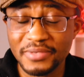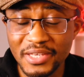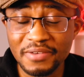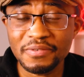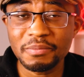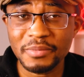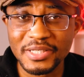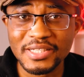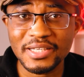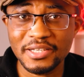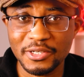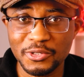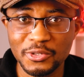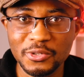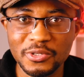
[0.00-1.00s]
even better
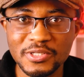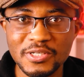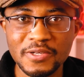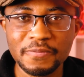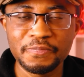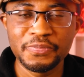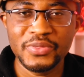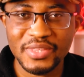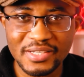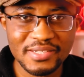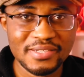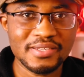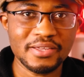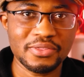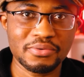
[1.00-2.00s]
than yours. This
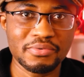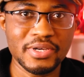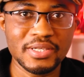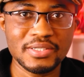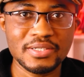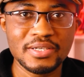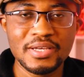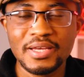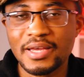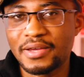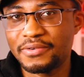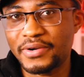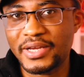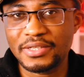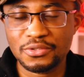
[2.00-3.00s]
is a threat,
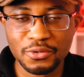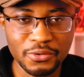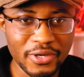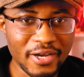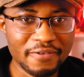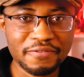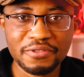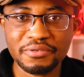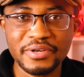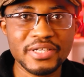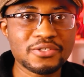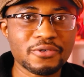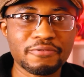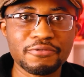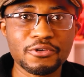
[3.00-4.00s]
right? So you have
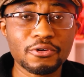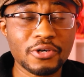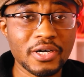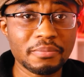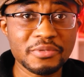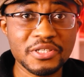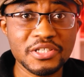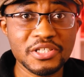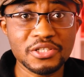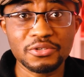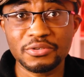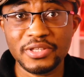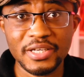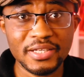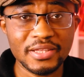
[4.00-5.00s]
threats of your competition
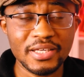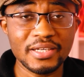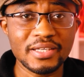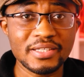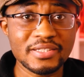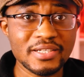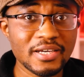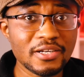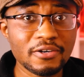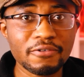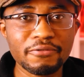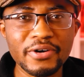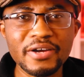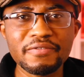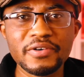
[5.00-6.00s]
or the internal
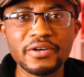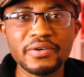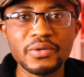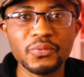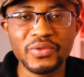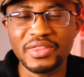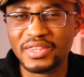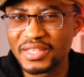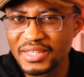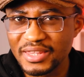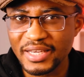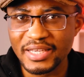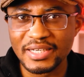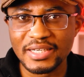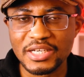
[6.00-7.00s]
rivalry. Within
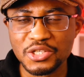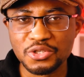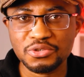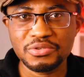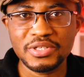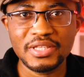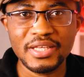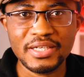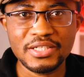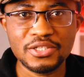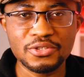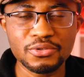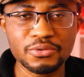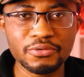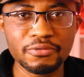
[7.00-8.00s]
the industry that
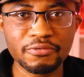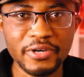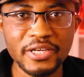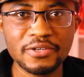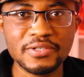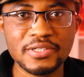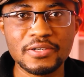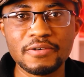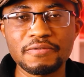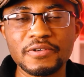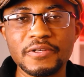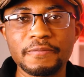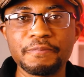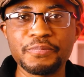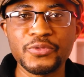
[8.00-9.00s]
you find yourself
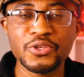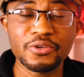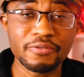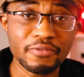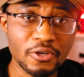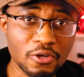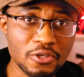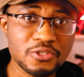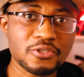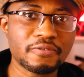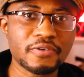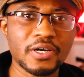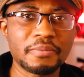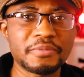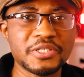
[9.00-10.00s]
in, you have lots of
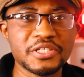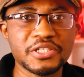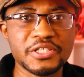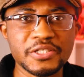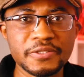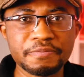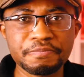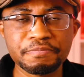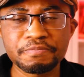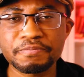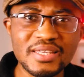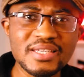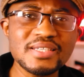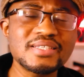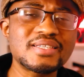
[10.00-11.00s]
competition.
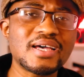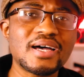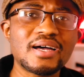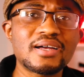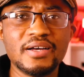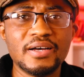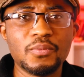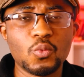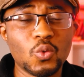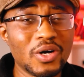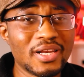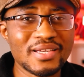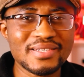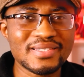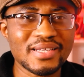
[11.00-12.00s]
These are
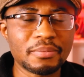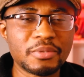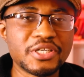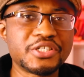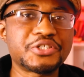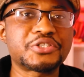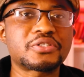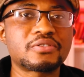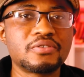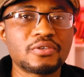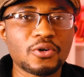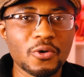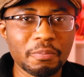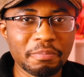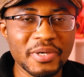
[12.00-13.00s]
well-established
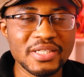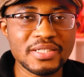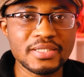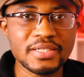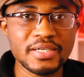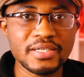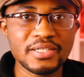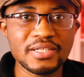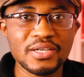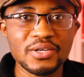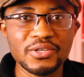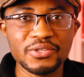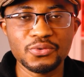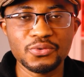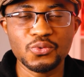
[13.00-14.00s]
competitors
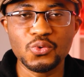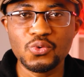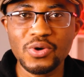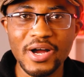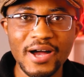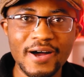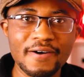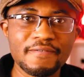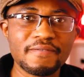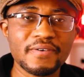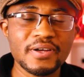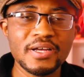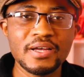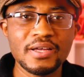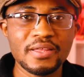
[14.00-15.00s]
who have
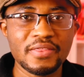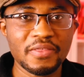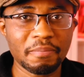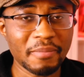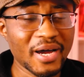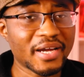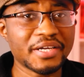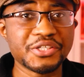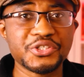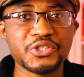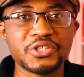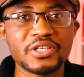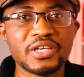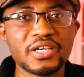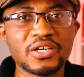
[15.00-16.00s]
the market
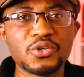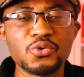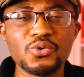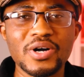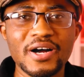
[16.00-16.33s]
share, who